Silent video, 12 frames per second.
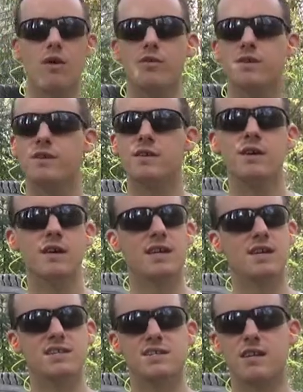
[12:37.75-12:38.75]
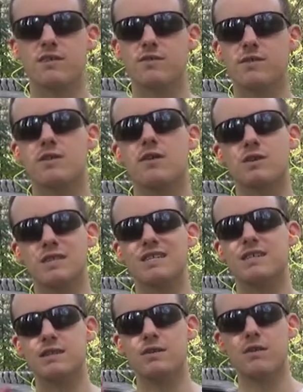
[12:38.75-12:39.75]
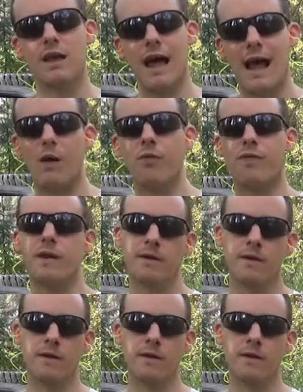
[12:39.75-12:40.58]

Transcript: all the accessories are still out there